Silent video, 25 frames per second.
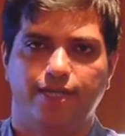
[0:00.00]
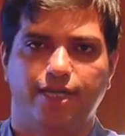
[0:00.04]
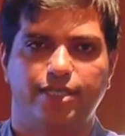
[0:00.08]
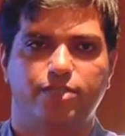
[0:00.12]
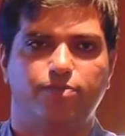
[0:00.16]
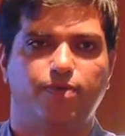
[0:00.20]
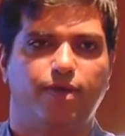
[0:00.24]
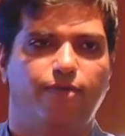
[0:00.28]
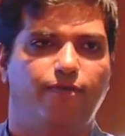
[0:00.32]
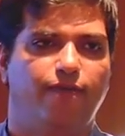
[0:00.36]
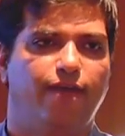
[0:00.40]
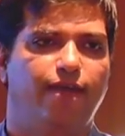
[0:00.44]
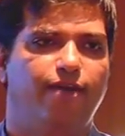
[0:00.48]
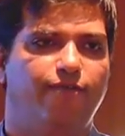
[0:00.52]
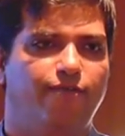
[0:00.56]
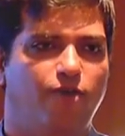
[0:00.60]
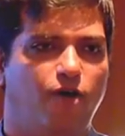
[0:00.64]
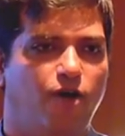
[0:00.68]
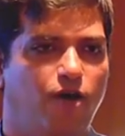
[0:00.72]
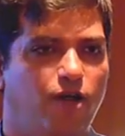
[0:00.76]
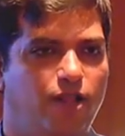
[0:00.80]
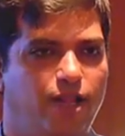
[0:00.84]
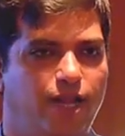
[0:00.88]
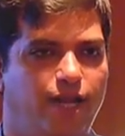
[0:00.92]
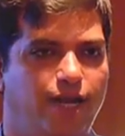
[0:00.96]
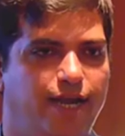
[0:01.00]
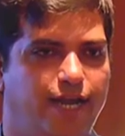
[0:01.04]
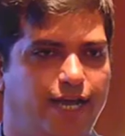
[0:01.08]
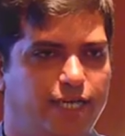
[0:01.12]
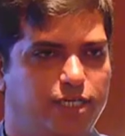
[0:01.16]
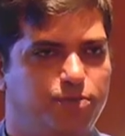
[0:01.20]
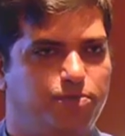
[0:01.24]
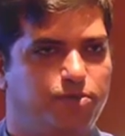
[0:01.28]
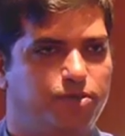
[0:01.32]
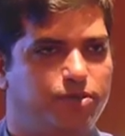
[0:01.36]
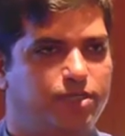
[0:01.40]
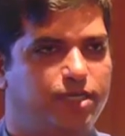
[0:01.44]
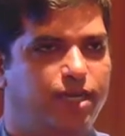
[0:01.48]
That's why we have all our
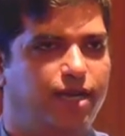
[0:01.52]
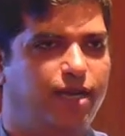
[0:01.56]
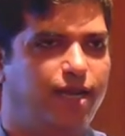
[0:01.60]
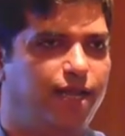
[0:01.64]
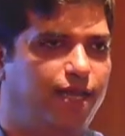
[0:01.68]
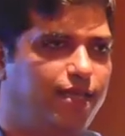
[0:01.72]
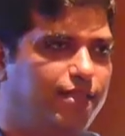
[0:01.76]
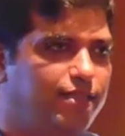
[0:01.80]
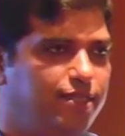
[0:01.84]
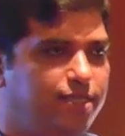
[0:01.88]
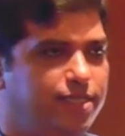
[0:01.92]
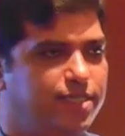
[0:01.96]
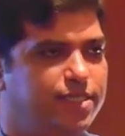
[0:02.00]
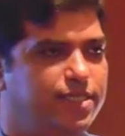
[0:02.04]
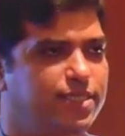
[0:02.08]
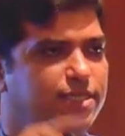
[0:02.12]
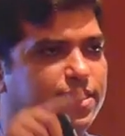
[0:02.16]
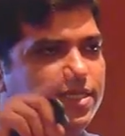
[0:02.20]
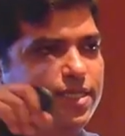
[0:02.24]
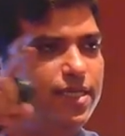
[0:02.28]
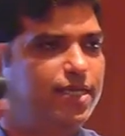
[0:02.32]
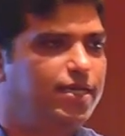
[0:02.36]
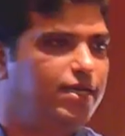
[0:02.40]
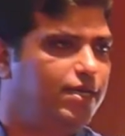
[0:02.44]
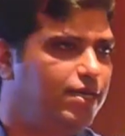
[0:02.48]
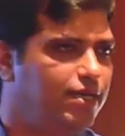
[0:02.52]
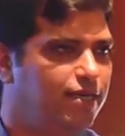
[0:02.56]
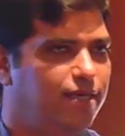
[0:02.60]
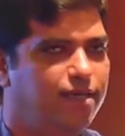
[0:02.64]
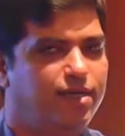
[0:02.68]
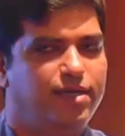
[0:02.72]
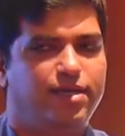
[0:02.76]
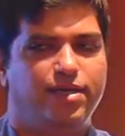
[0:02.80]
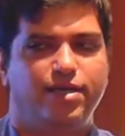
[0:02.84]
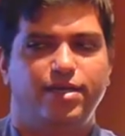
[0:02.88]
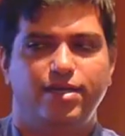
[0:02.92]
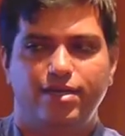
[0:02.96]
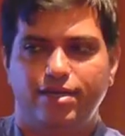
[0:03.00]
dashboards are like this
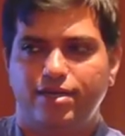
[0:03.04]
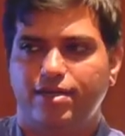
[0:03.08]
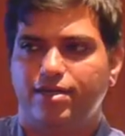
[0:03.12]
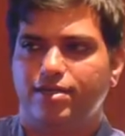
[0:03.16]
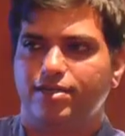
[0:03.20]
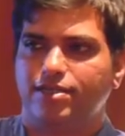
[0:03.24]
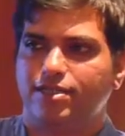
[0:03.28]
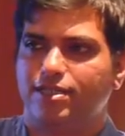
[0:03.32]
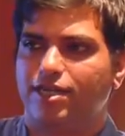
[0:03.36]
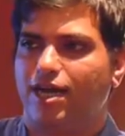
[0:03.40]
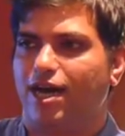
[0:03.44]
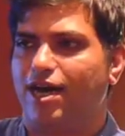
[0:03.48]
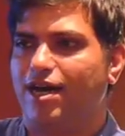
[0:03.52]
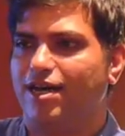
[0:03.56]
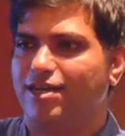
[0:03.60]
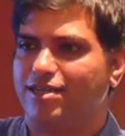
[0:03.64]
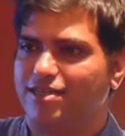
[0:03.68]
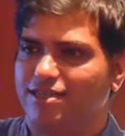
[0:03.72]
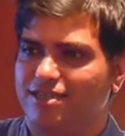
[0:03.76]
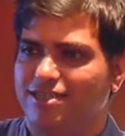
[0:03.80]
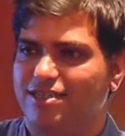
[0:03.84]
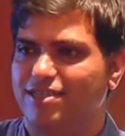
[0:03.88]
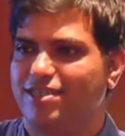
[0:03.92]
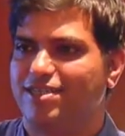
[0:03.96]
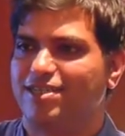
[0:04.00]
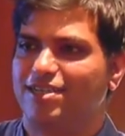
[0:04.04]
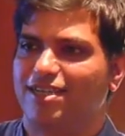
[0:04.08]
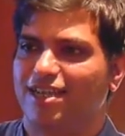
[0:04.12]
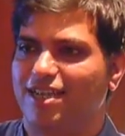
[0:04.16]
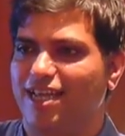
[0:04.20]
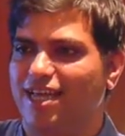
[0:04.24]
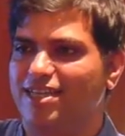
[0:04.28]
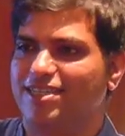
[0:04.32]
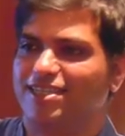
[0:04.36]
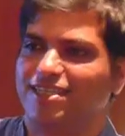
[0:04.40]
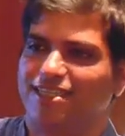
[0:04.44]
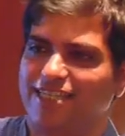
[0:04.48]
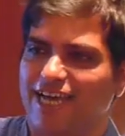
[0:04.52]

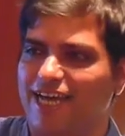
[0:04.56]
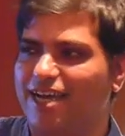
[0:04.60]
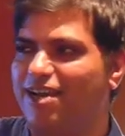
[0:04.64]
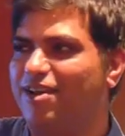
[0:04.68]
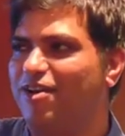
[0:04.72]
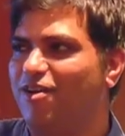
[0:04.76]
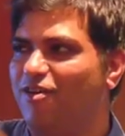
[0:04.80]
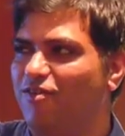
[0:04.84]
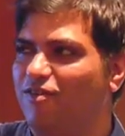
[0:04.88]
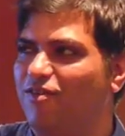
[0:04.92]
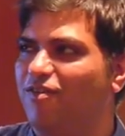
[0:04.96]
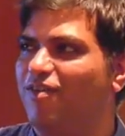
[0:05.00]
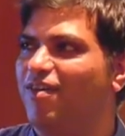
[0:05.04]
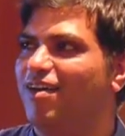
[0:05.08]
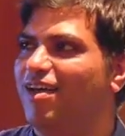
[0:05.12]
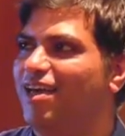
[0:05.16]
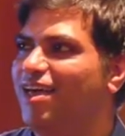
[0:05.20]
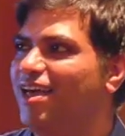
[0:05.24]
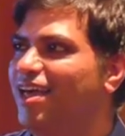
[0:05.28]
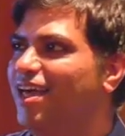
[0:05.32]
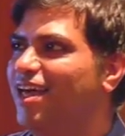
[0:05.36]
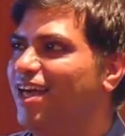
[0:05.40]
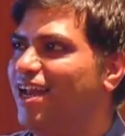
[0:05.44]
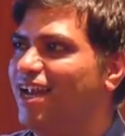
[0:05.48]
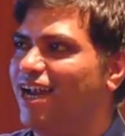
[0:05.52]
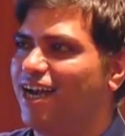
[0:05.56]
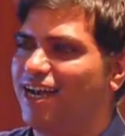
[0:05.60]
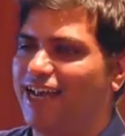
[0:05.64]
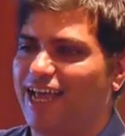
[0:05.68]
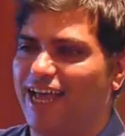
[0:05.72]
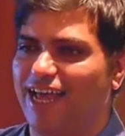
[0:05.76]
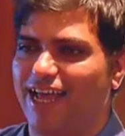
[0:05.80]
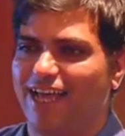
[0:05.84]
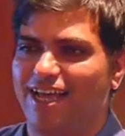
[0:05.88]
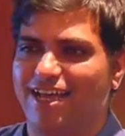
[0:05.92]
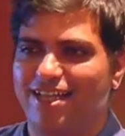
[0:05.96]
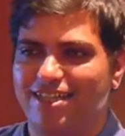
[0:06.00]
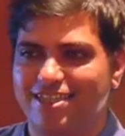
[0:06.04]
set of
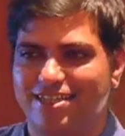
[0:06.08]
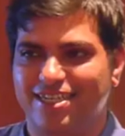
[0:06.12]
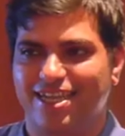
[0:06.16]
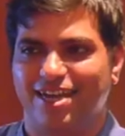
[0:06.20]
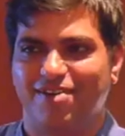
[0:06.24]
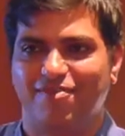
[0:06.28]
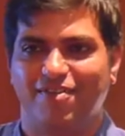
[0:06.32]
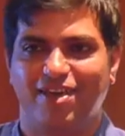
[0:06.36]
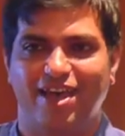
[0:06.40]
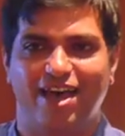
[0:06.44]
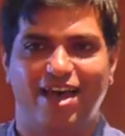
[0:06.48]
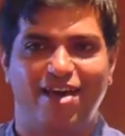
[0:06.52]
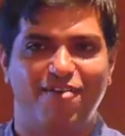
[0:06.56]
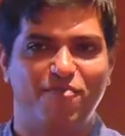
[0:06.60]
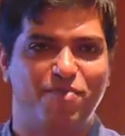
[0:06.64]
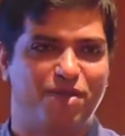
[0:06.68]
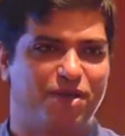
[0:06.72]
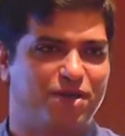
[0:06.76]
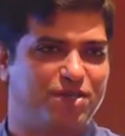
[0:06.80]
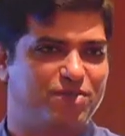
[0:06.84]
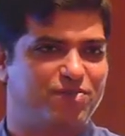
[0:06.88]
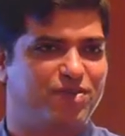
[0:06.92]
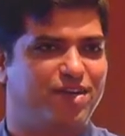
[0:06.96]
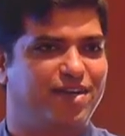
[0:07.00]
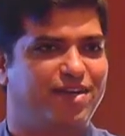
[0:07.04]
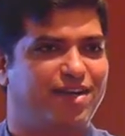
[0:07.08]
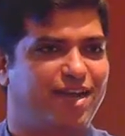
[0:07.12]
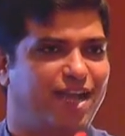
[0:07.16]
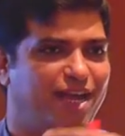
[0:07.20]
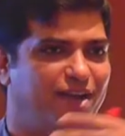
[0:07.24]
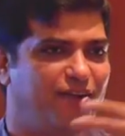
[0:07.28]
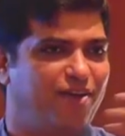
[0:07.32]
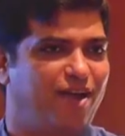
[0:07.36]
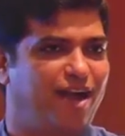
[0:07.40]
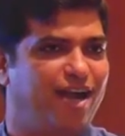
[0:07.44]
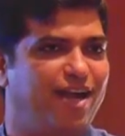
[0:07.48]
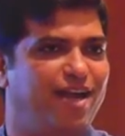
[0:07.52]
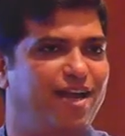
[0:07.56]
rectangles that we have because we're
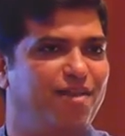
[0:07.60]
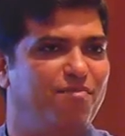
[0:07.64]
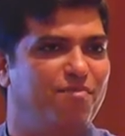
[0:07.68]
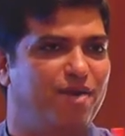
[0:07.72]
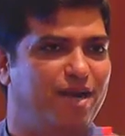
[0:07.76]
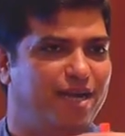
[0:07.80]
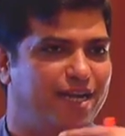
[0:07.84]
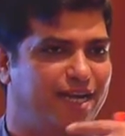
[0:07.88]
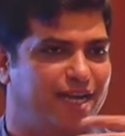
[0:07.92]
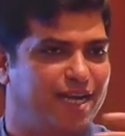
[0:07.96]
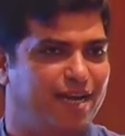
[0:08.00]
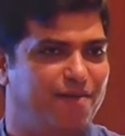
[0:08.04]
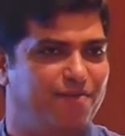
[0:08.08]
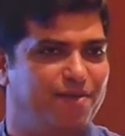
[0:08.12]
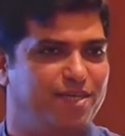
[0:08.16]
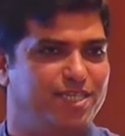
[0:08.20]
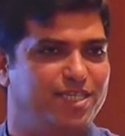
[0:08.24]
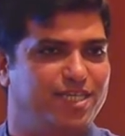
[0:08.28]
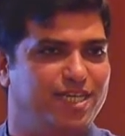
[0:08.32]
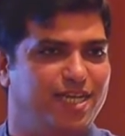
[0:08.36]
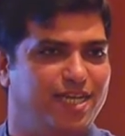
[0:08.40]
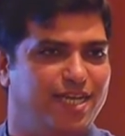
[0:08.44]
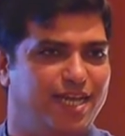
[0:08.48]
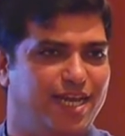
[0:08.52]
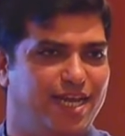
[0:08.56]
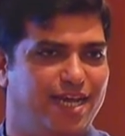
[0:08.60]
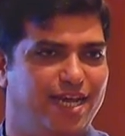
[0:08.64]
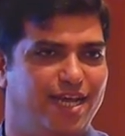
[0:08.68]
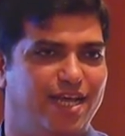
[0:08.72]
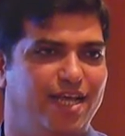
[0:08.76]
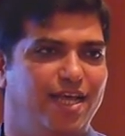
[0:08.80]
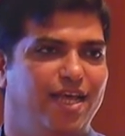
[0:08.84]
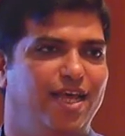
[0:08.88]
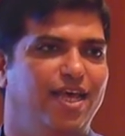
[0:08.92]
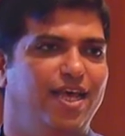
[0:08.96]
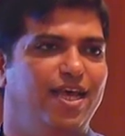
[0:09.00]
trying to handle multi-dimensional data.